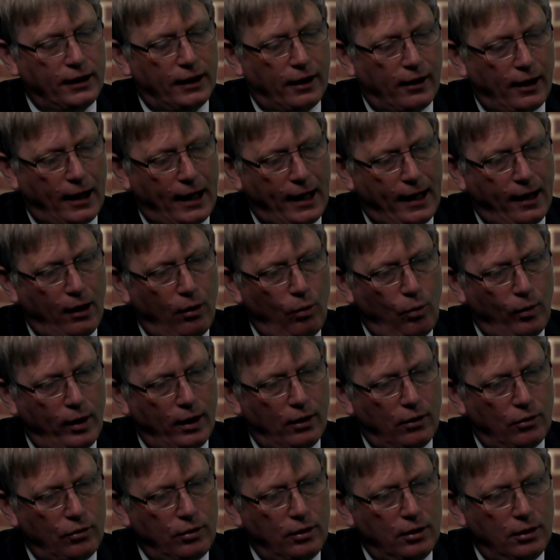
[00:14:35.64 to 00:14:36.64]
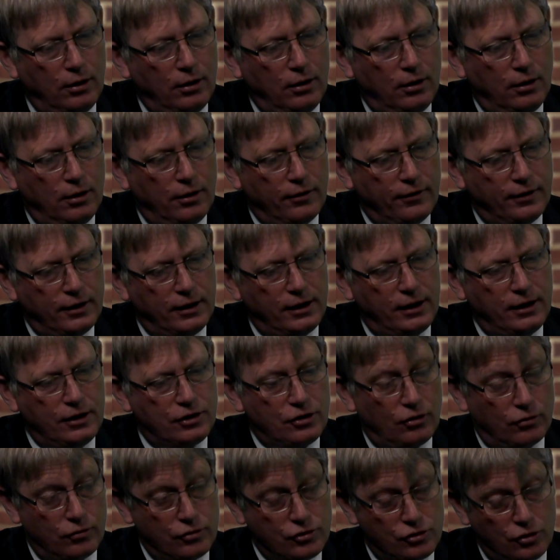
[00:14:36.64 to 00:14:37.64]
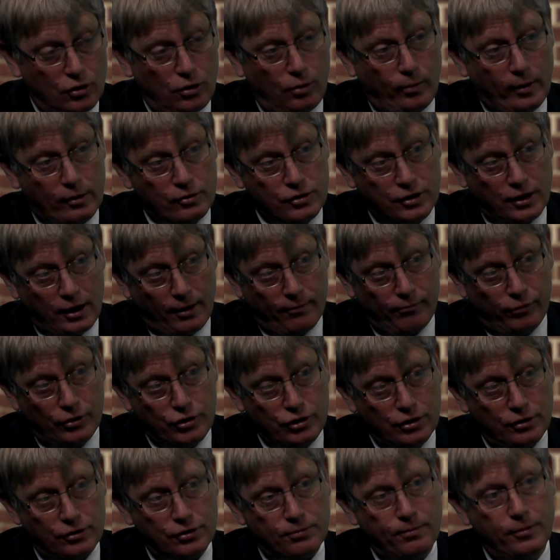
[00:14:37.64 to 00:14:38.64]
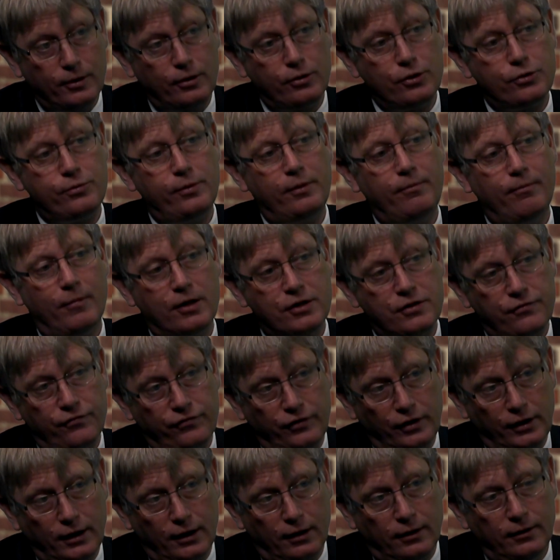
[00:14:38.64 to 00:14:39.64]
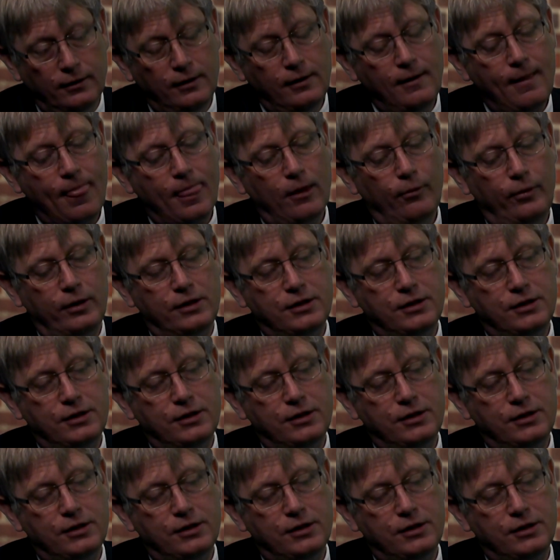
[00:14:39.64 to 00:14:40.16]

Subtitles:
out how well these horizontal wells can produce, because we mustn't forget we